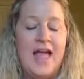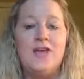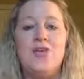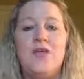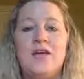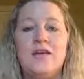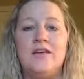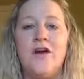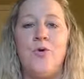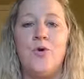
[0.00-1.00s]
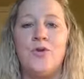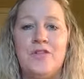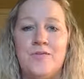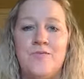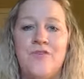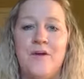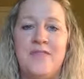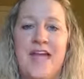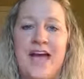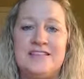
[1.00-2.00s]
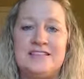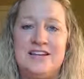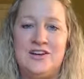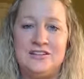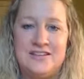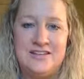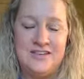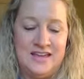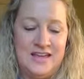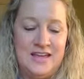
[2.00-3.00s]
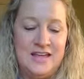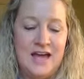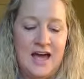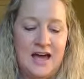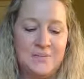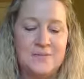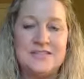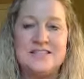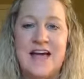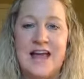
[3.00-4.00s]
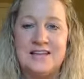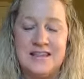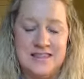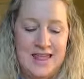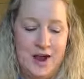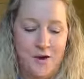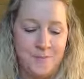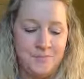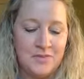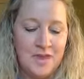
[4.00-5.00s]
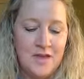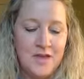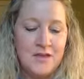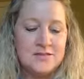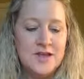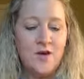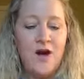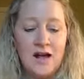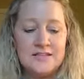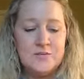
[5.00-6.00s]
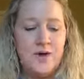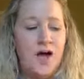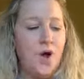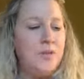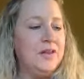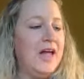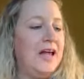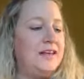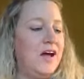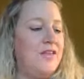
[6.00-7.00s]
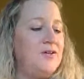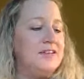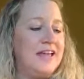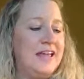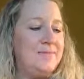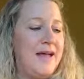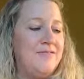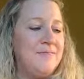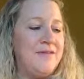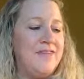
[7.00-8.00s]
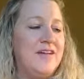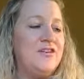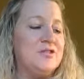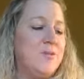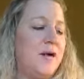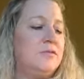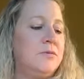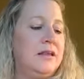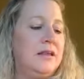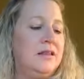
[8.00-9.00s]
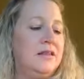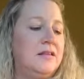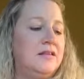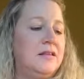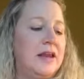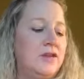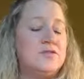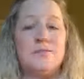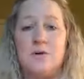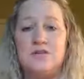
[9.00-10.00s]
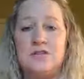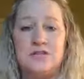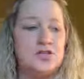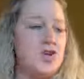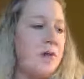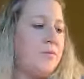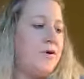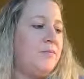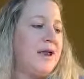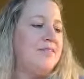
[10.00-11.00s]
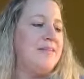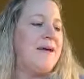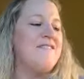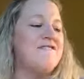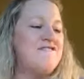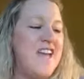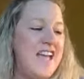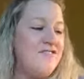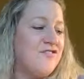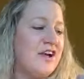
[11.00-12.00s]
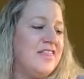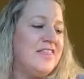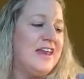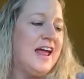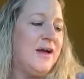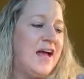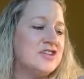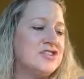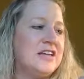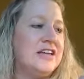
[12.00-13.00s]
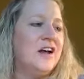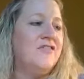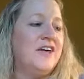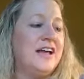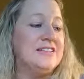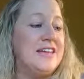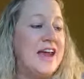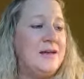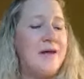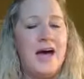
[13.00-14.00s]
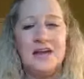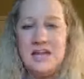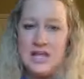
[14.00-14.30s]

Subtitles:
and you can order them from the As Seen on TV site there. So awesome. Well, I hope you liked all those. And again, my favorites probably that I use the most is the chopper, but I think my favorite that I actually are very excited about